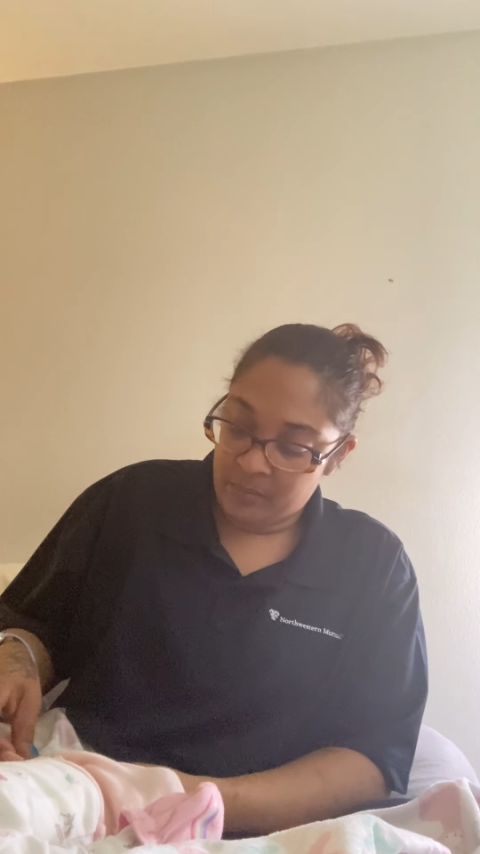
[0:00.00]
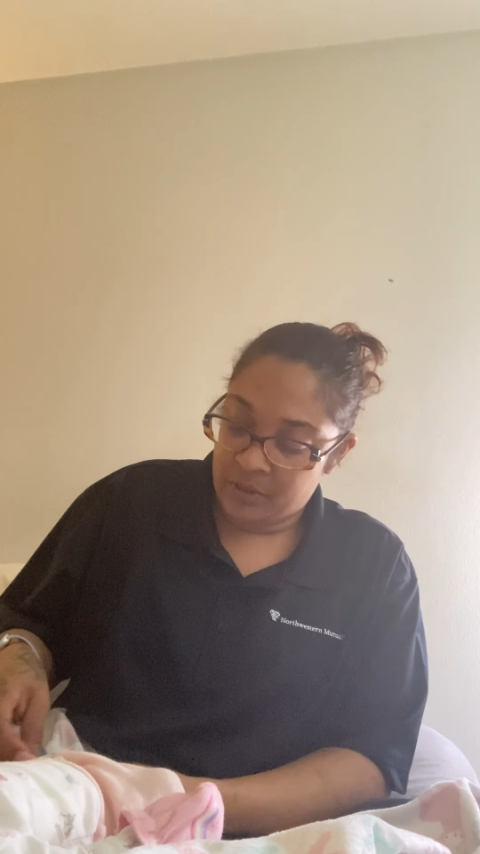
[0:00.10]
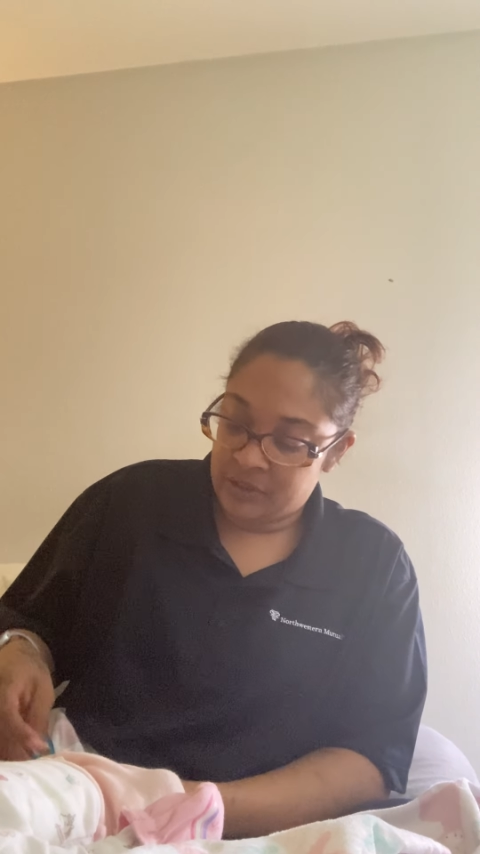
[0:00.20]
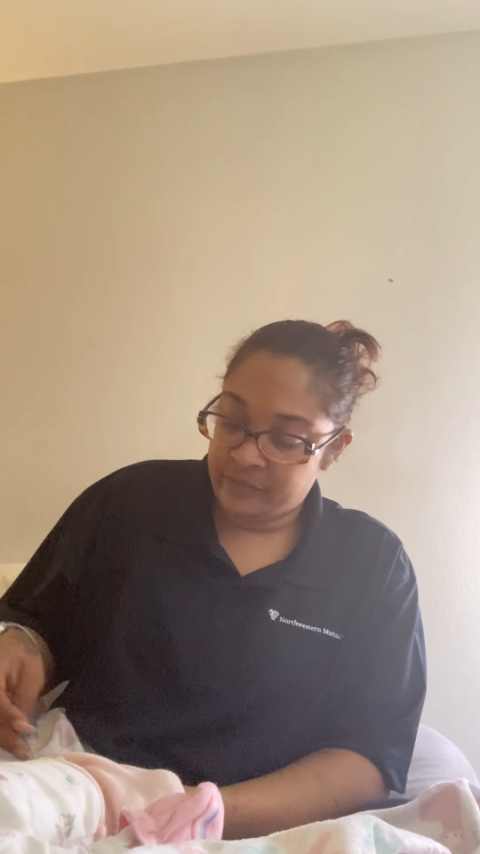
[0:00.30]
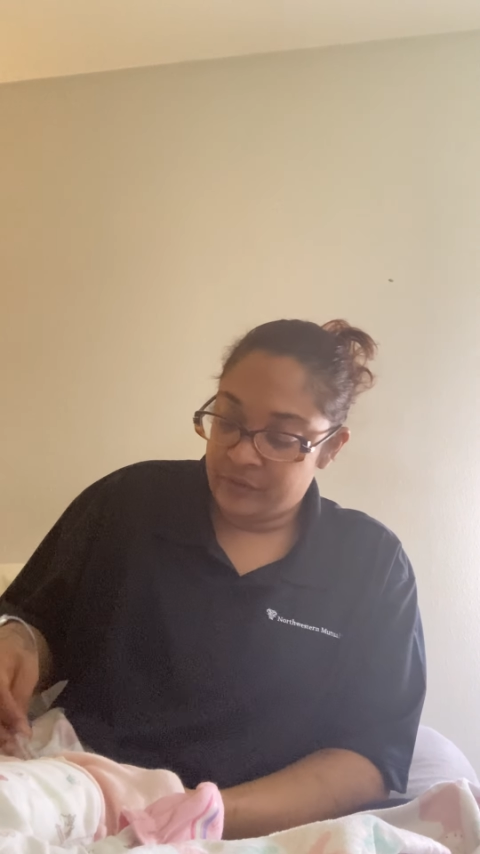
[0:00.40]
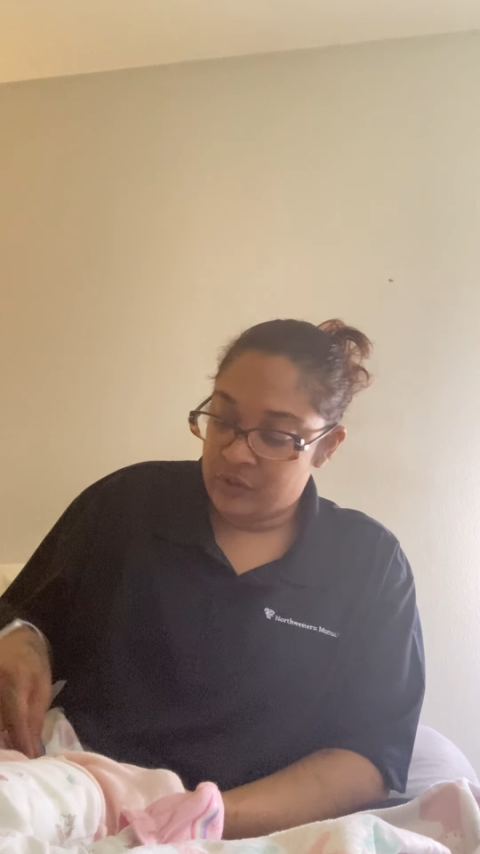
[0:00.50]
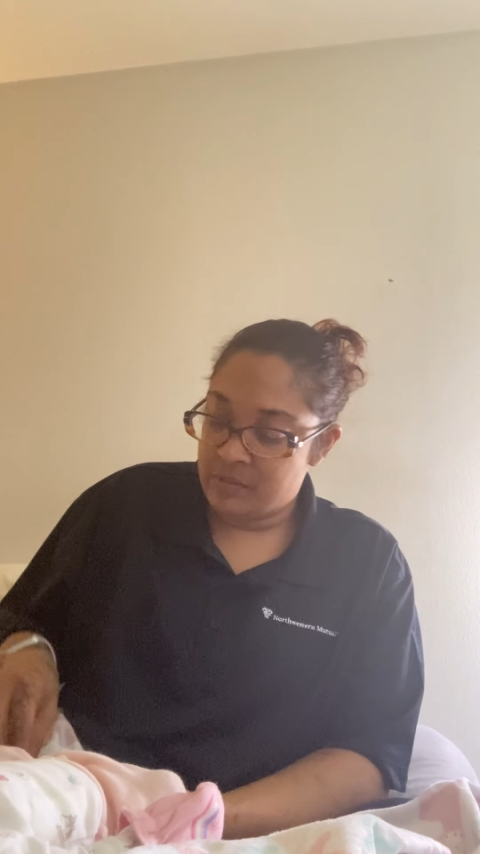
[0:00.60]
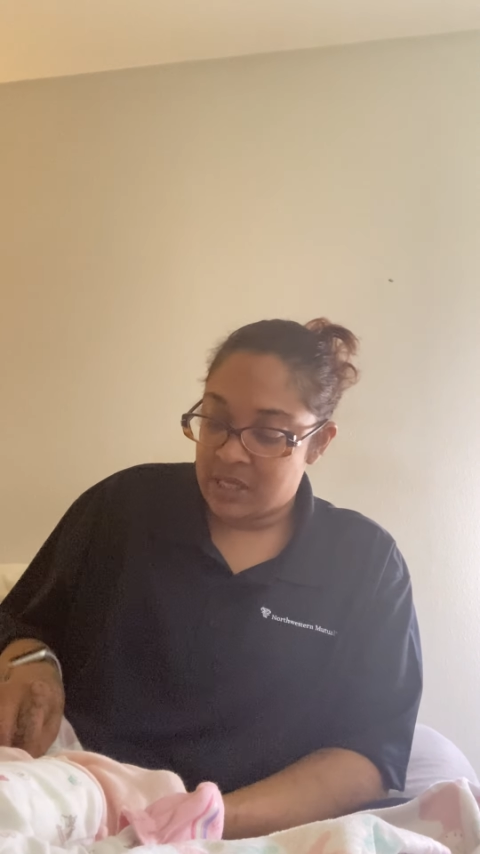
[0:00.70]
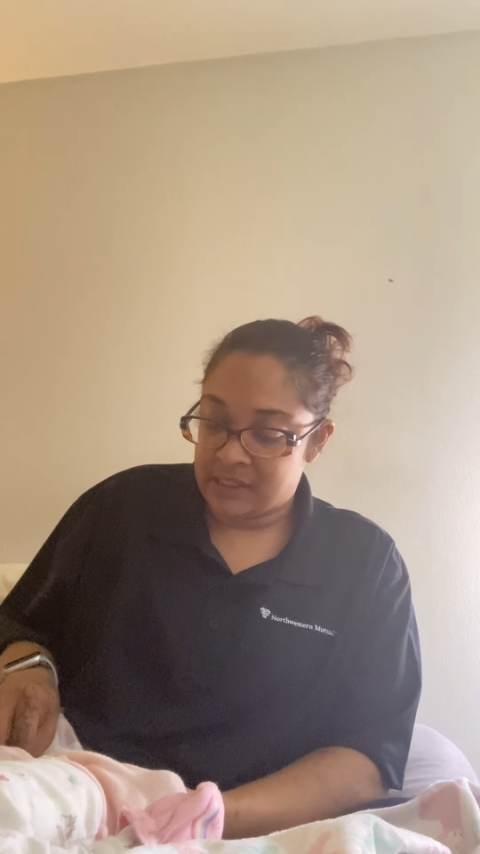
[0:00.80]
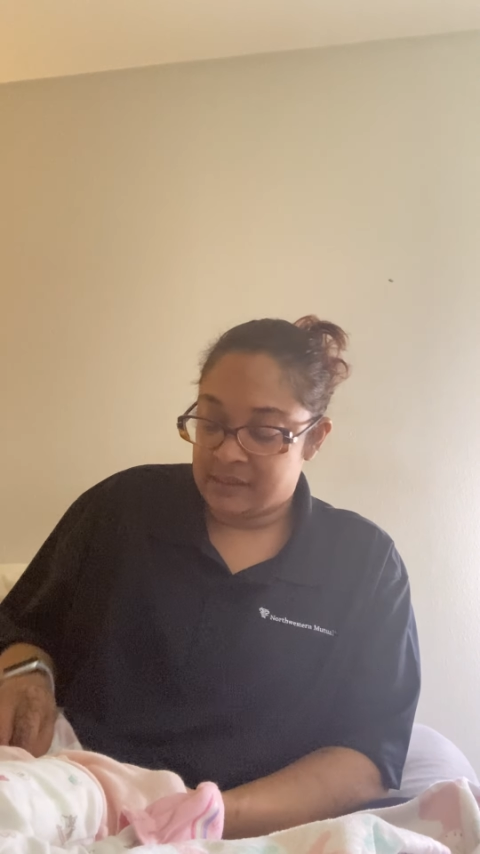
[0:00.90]
put some food
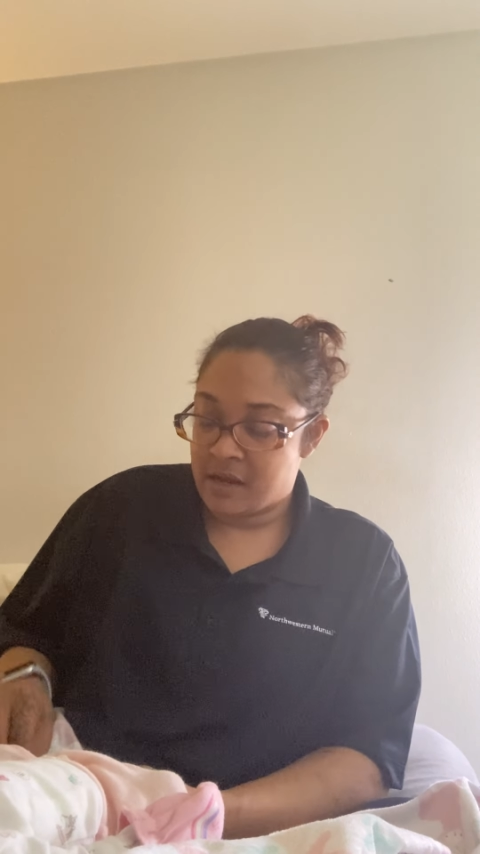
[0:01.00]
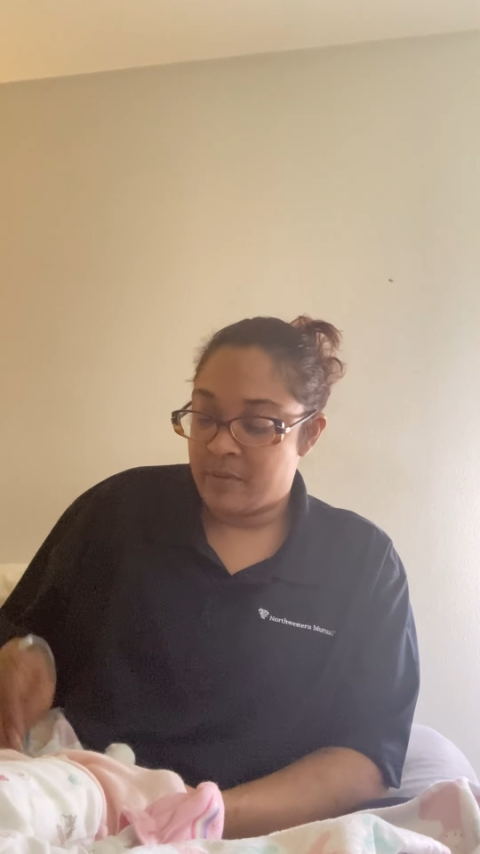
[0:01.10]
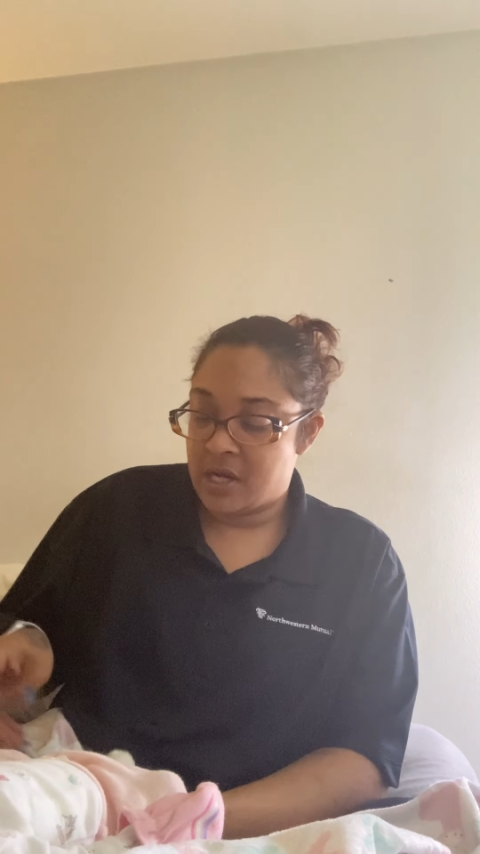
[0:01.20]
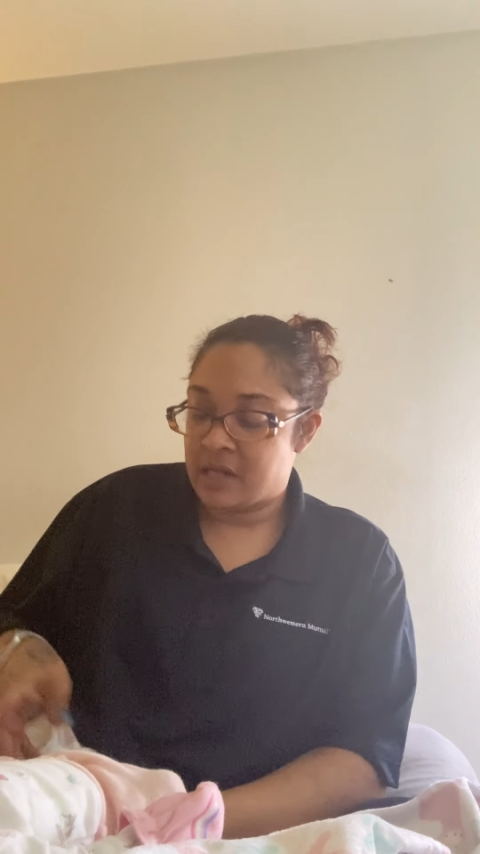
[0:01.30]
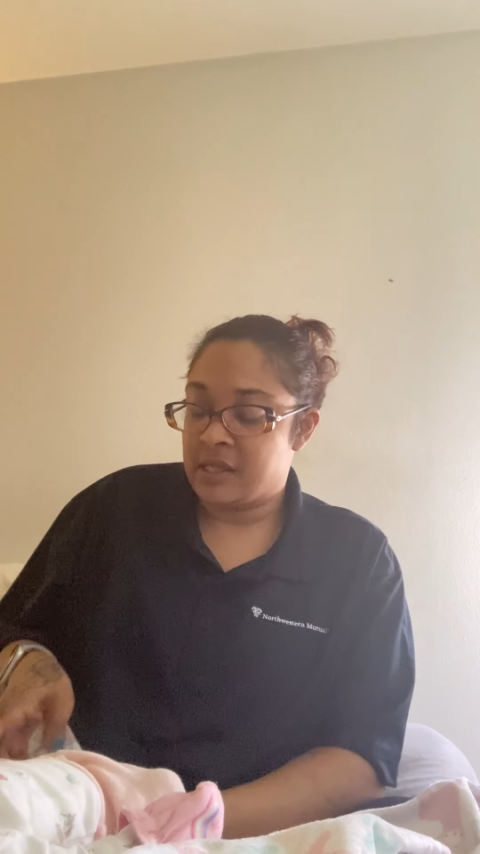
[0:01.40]
in my stomach,